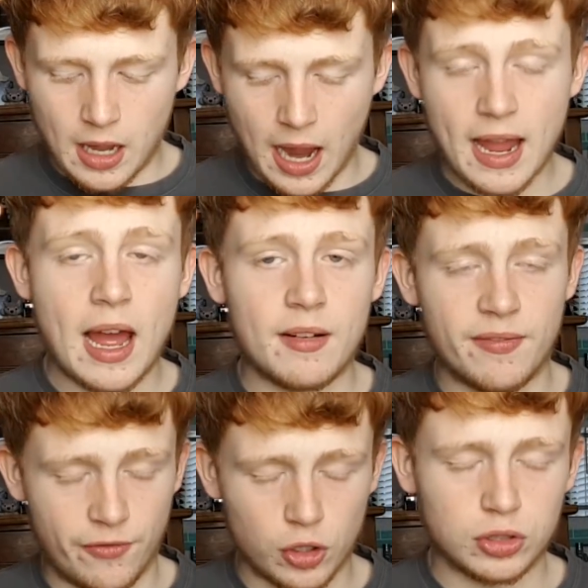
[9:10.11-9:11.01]
I had
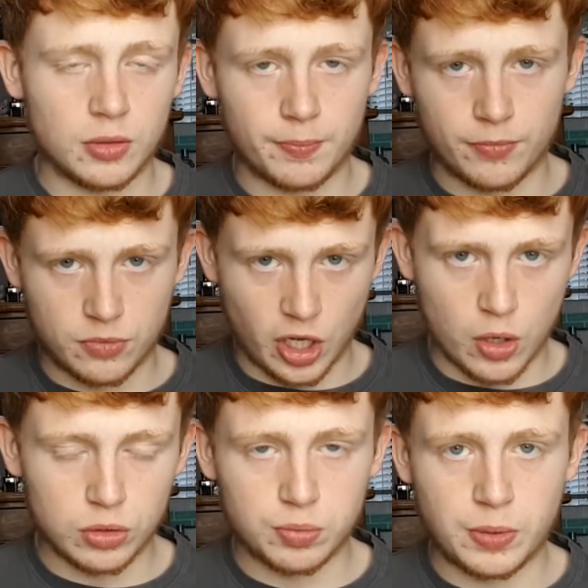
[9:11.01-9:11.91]
fucked up
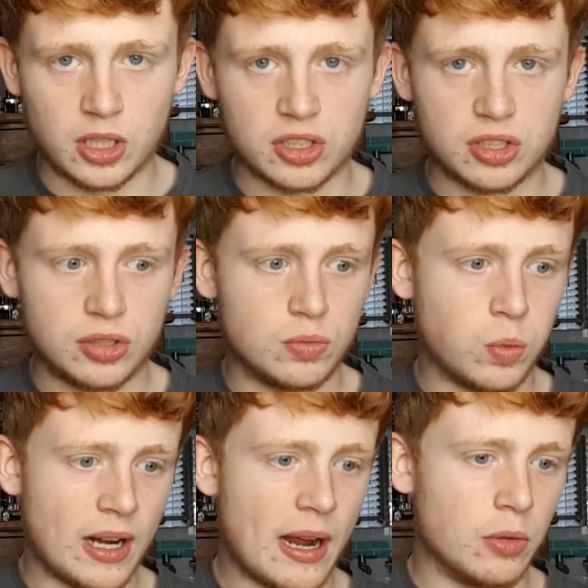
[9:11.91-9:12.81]
toes because
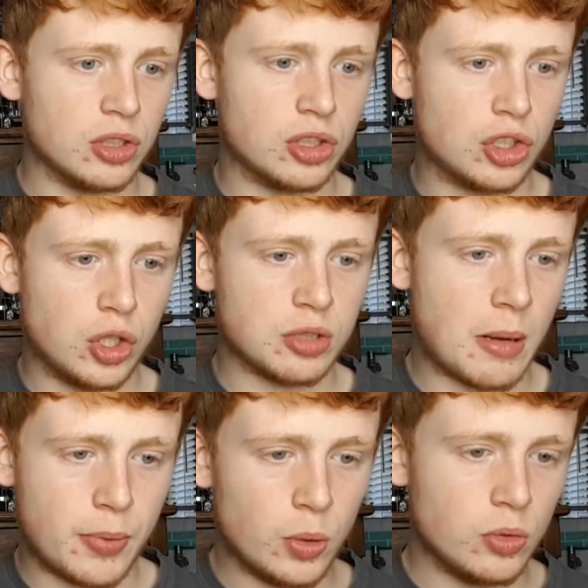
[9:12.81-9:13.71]
when I was choosing my
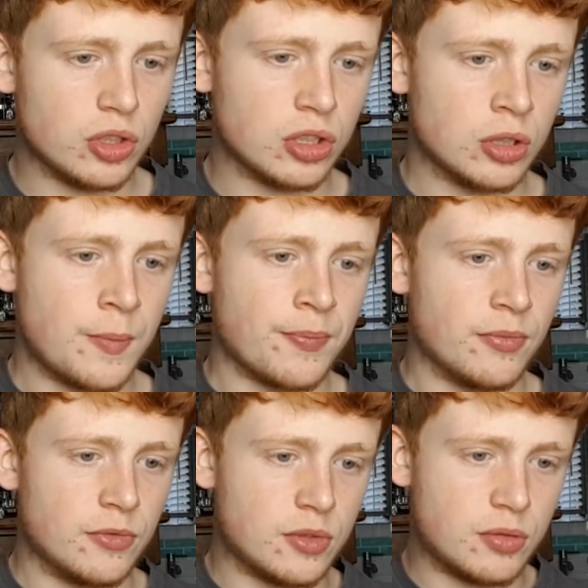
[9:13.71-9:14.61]
boots
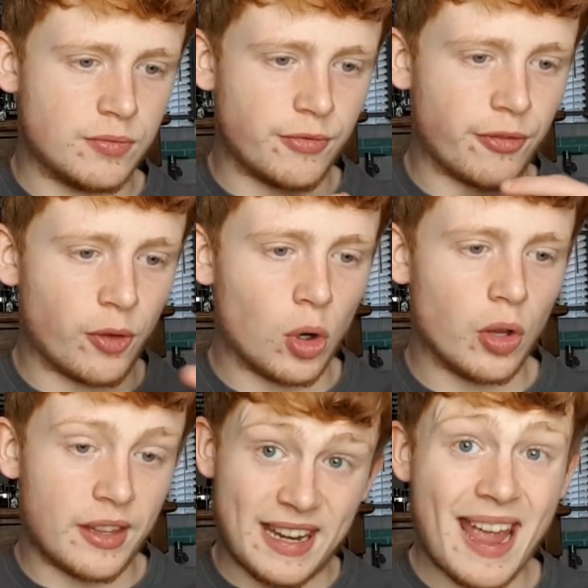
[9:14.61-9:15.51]
for
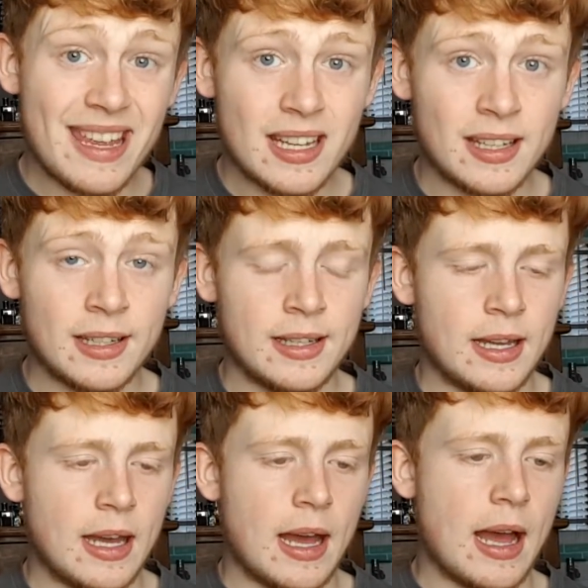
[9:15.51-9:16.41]
the day,
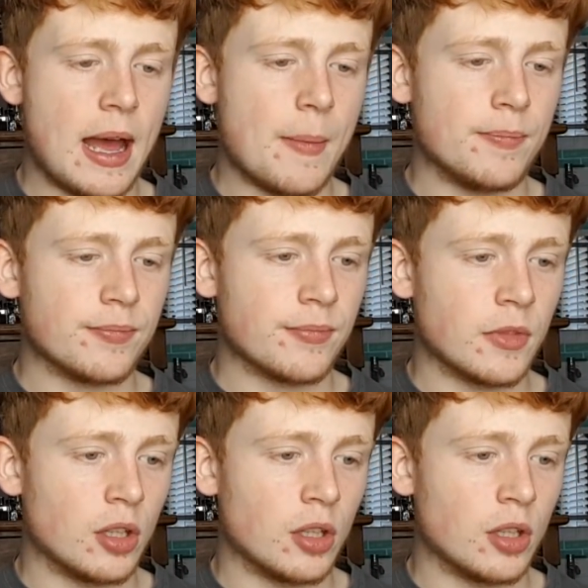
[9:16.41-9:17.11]
I